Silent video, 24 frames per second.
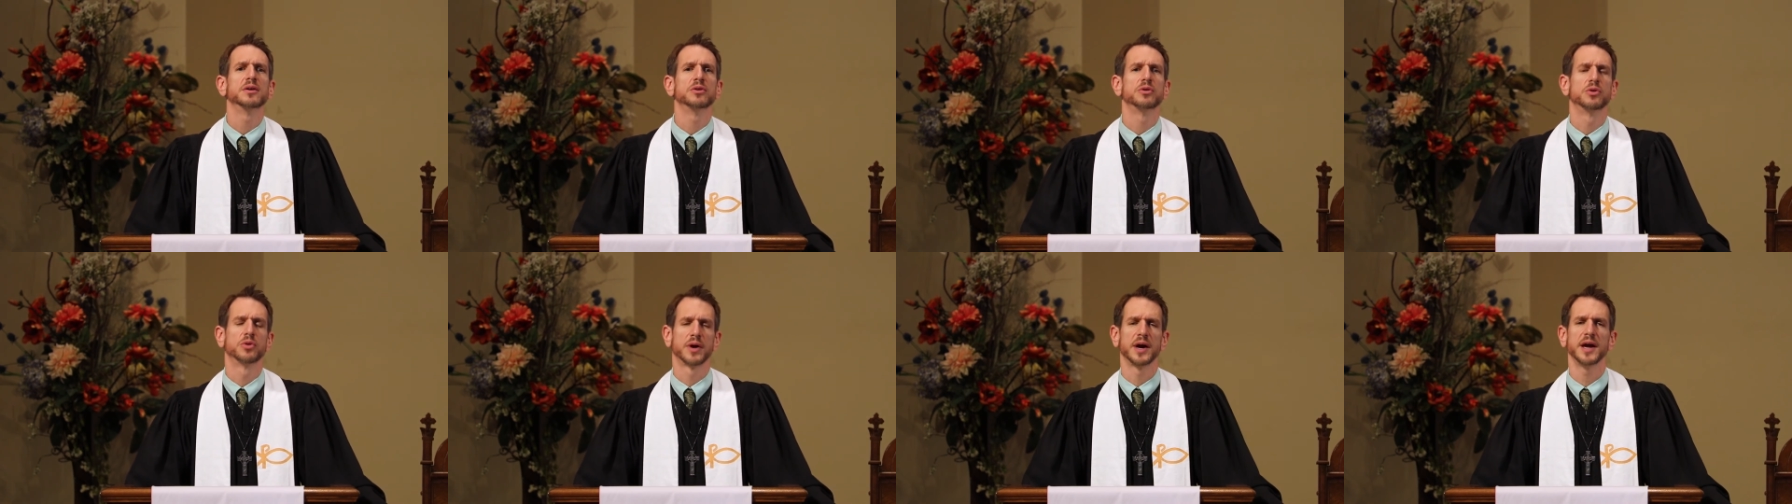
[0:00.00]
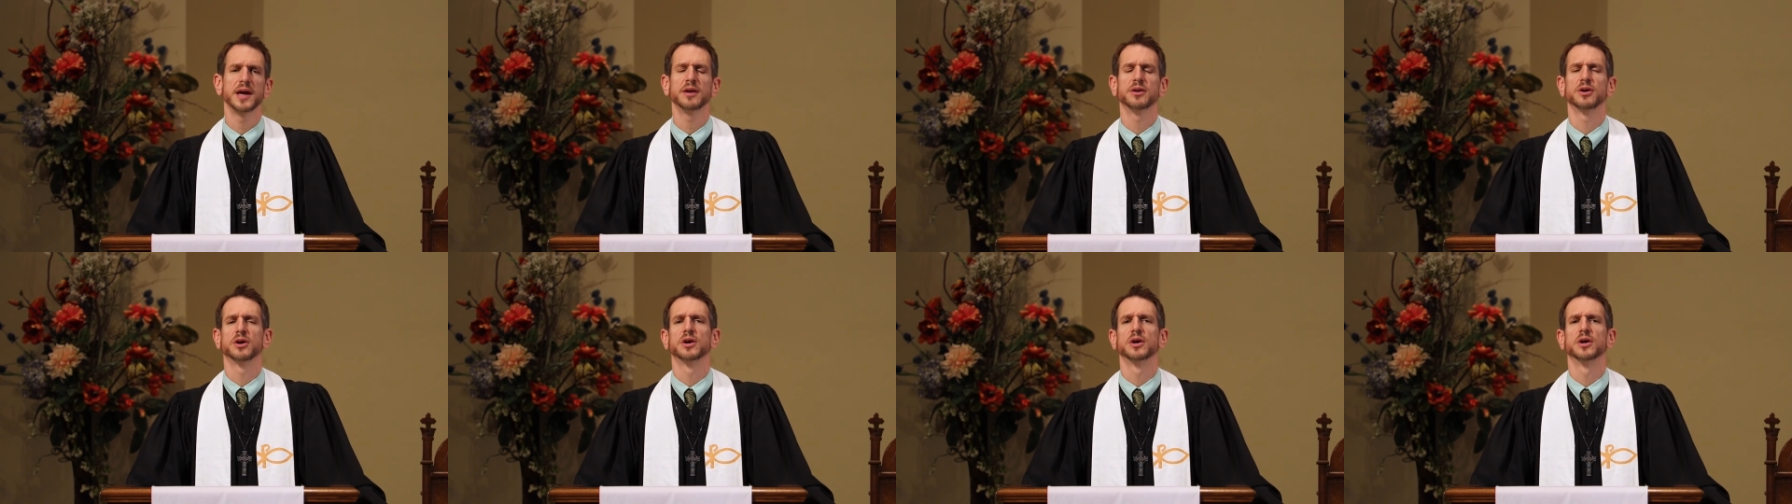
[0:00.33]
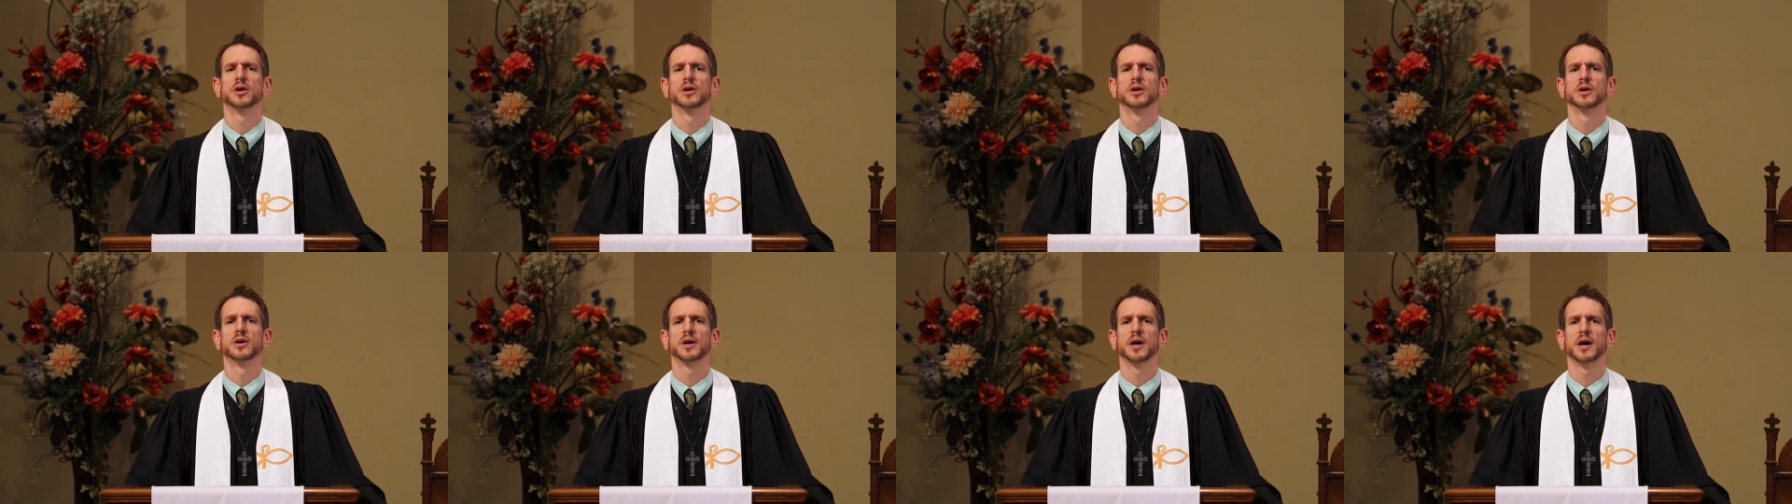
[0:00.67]

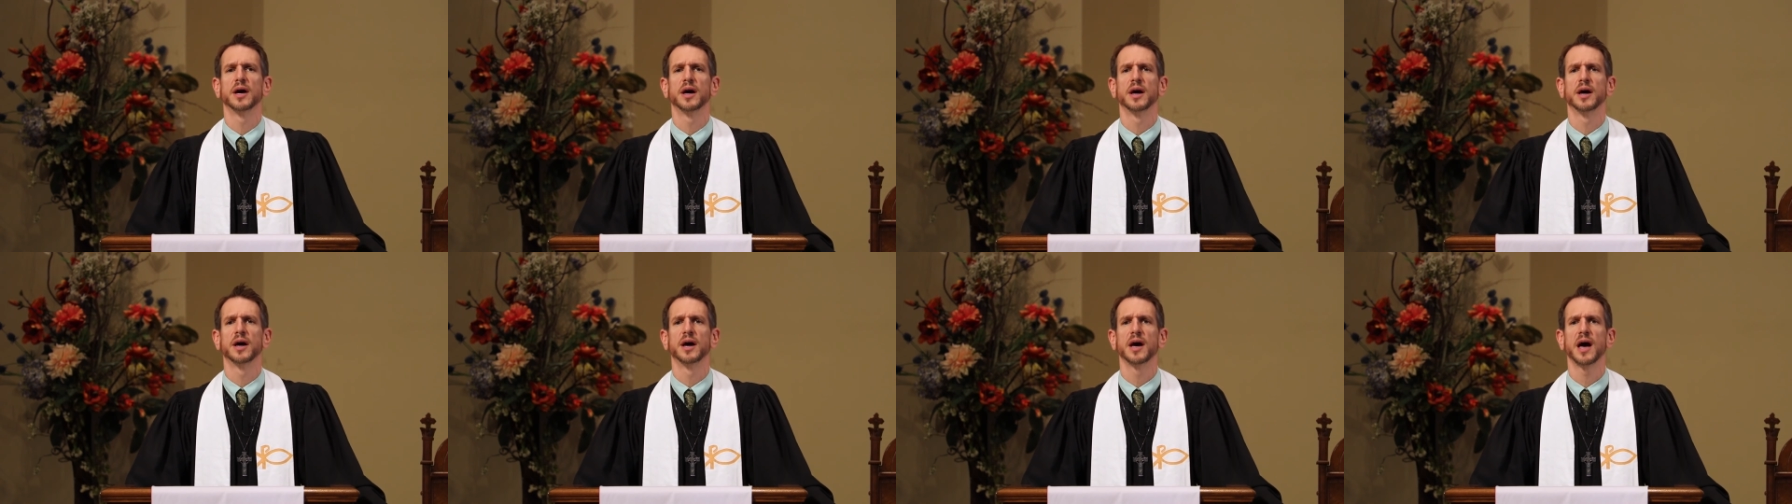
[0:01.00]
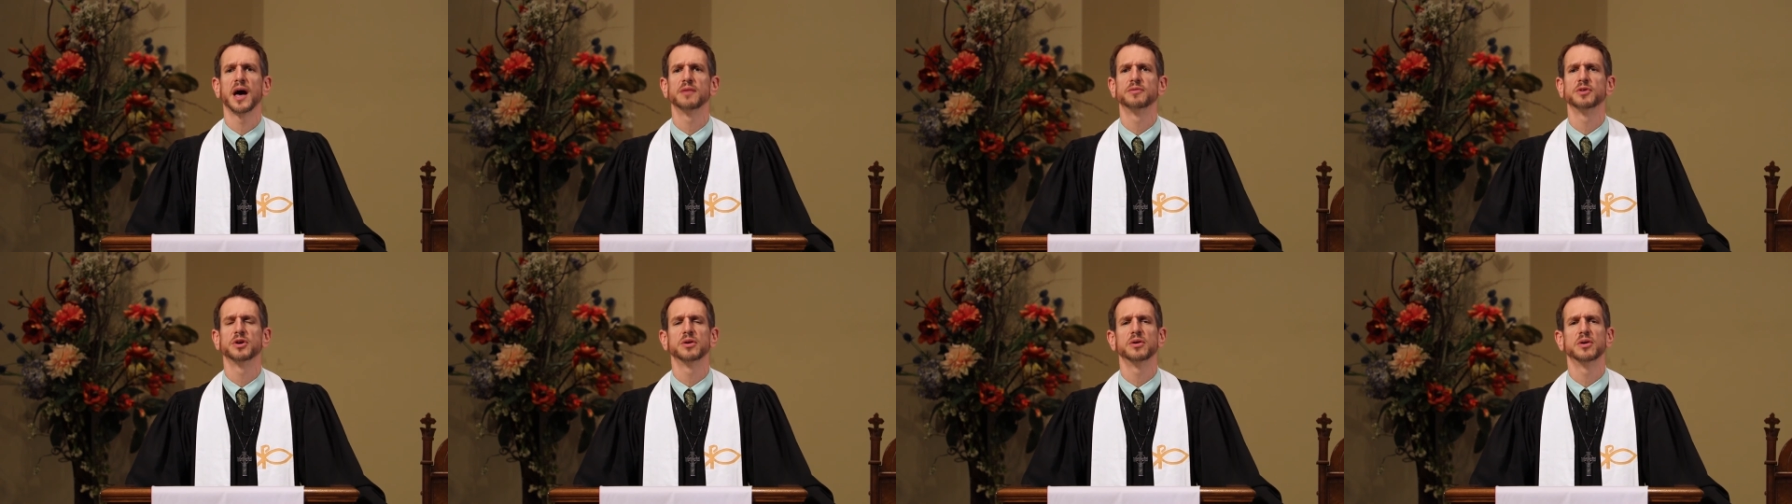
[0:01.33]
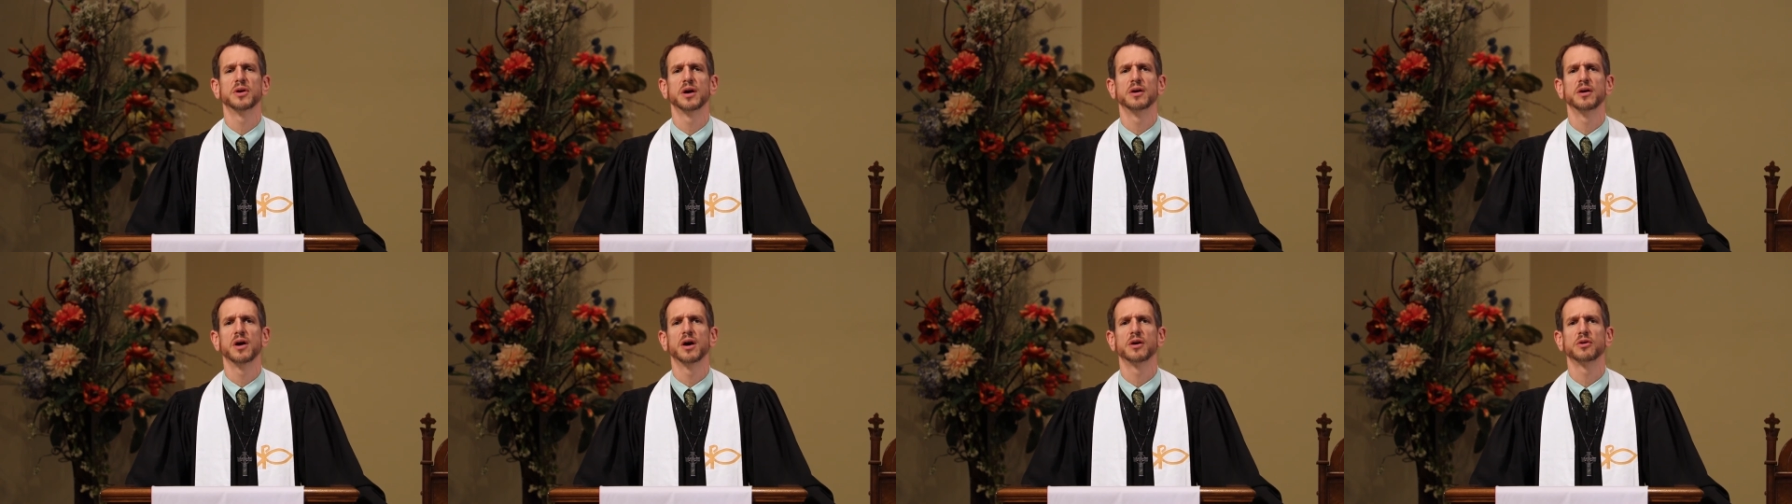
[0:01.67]
greater, uh, have a,
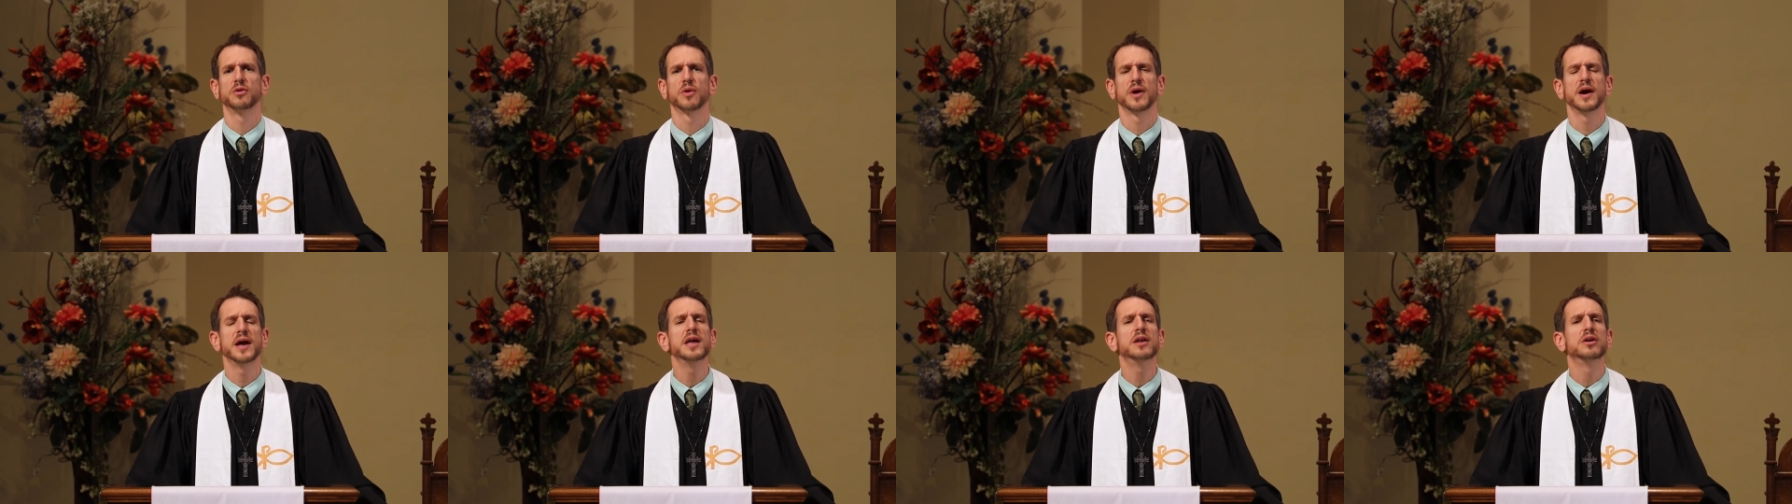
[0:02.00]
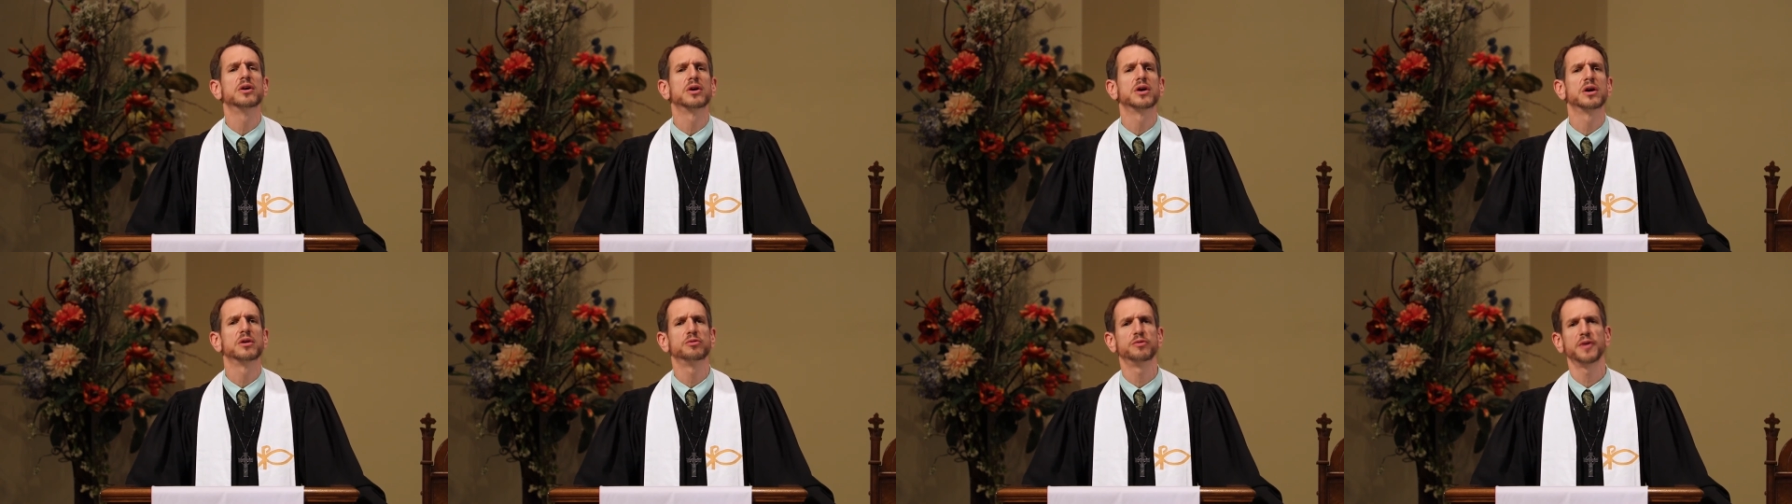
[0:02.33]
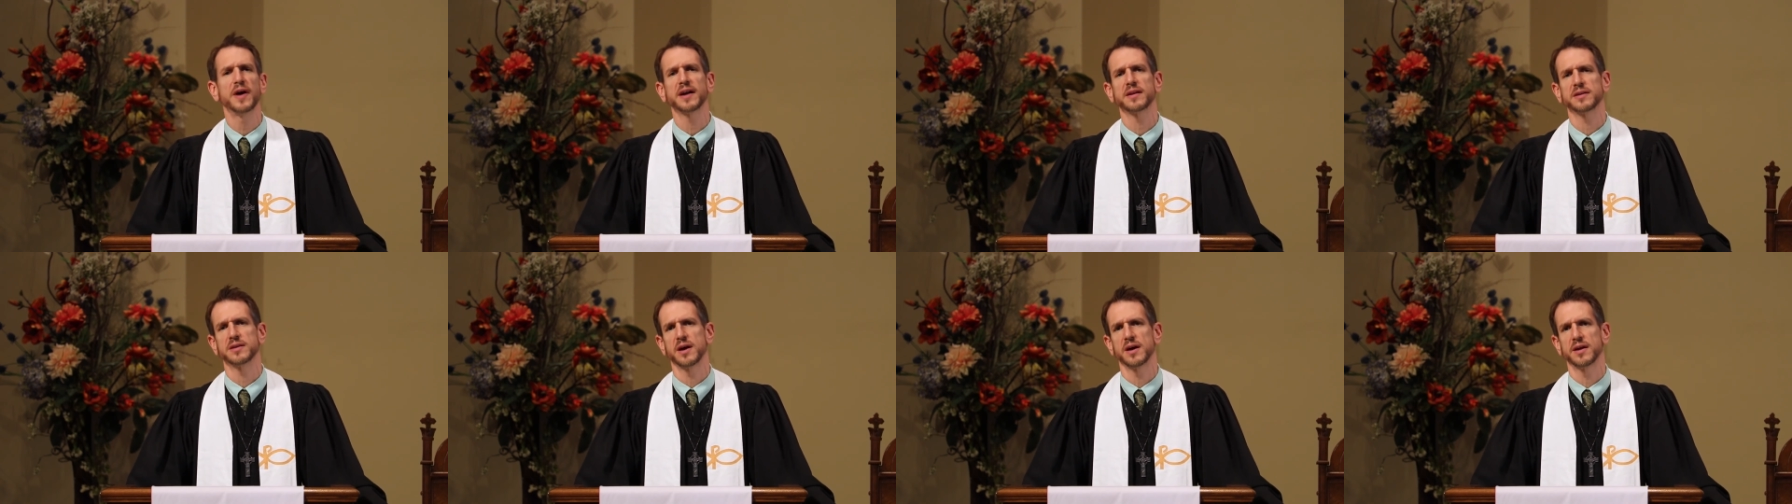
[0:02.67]
a greater
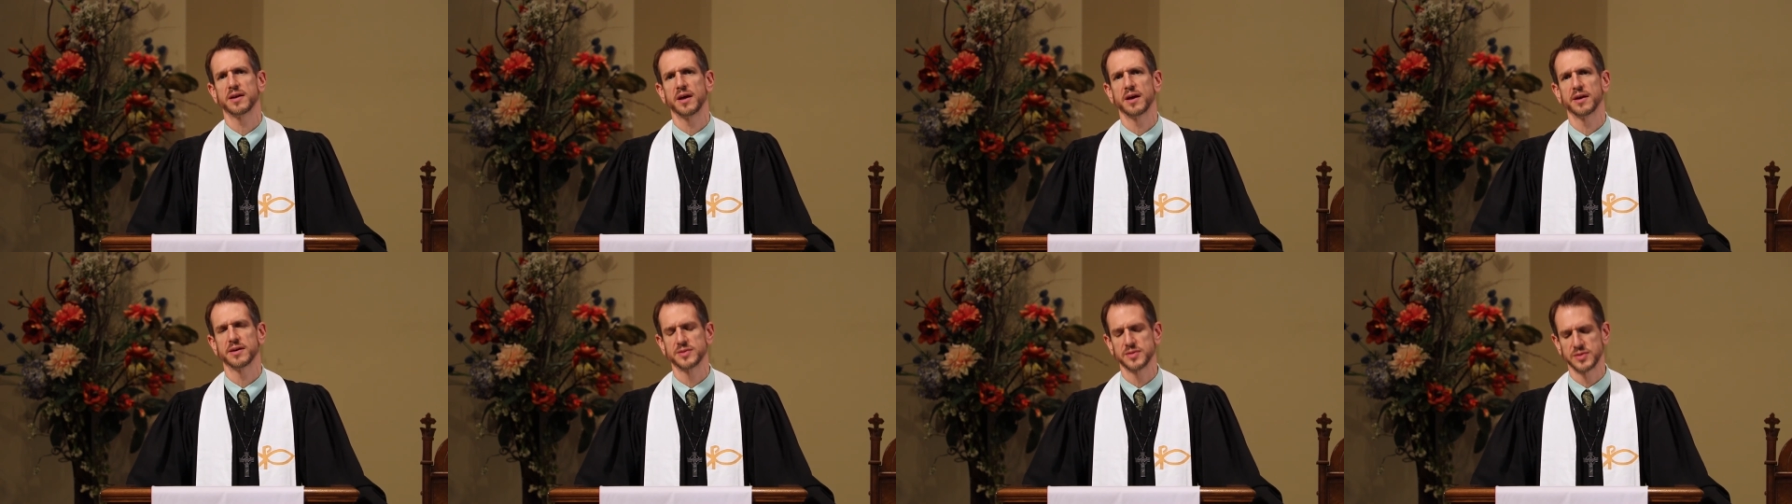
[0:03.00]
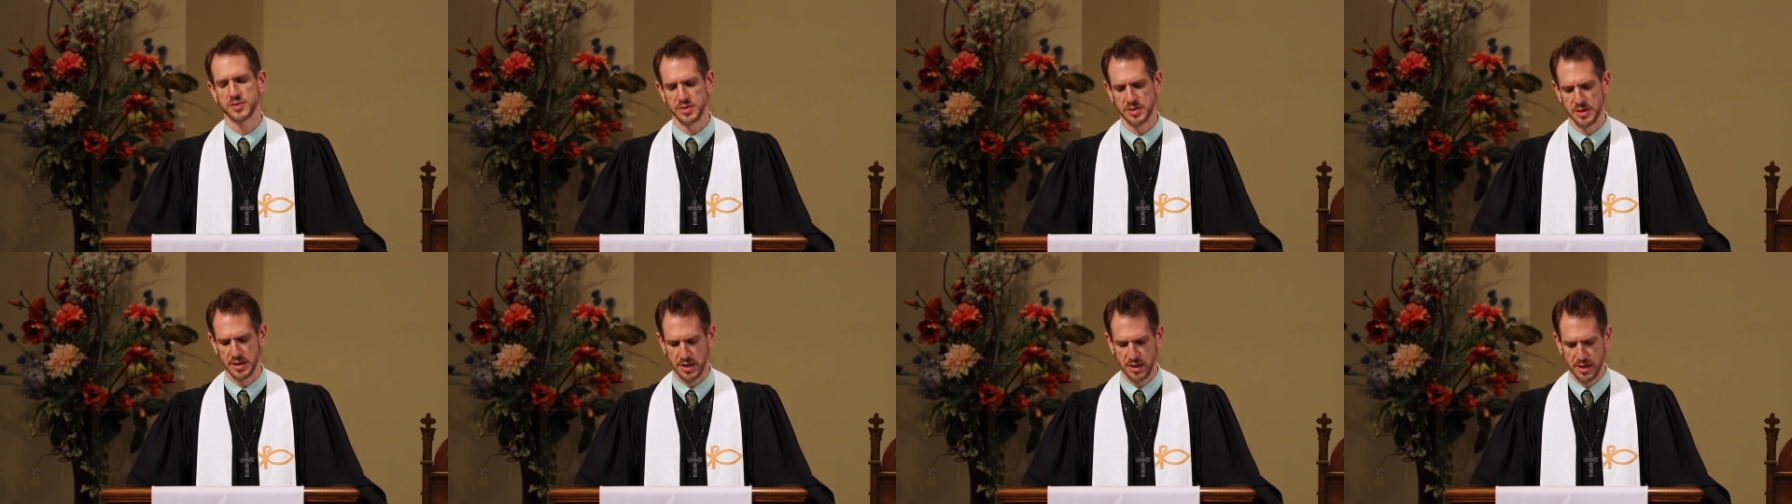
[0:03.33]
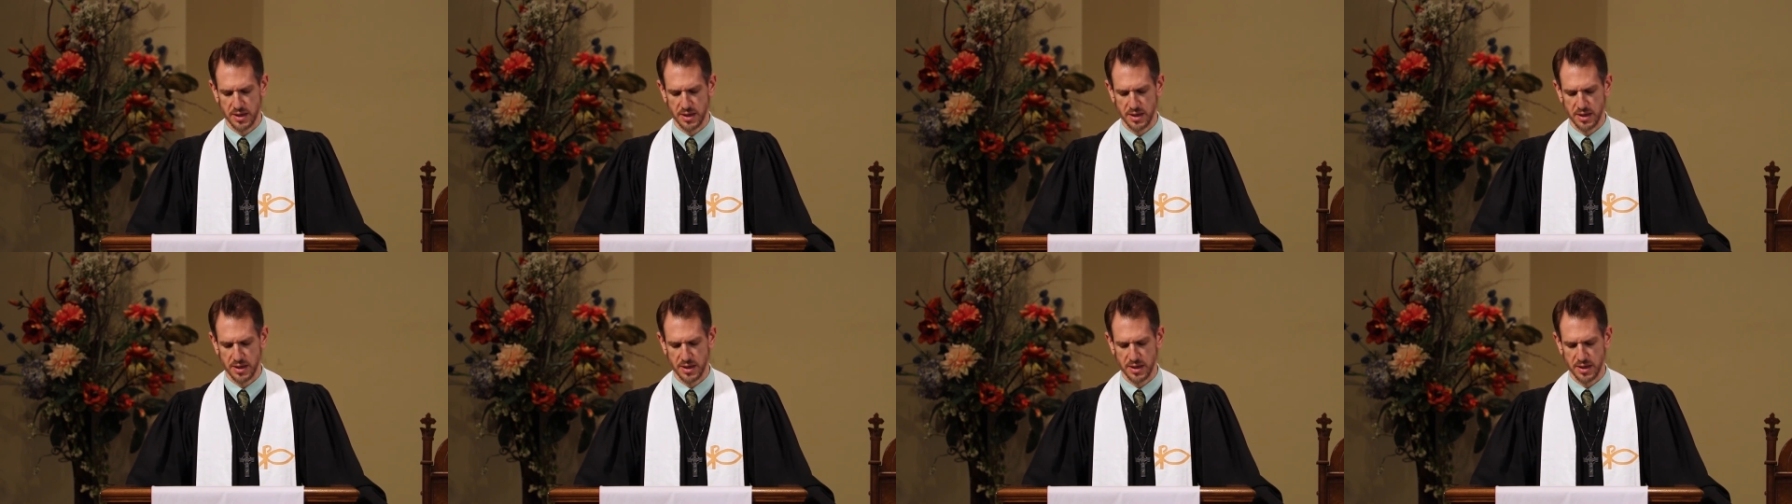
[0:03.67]
effect on us.